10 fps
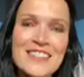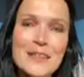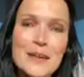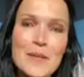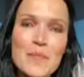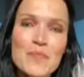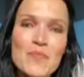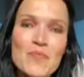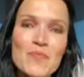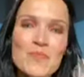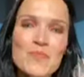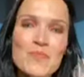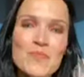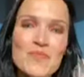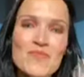
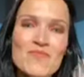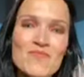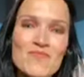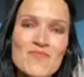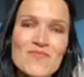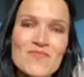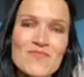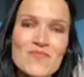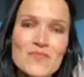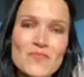Nothing is said.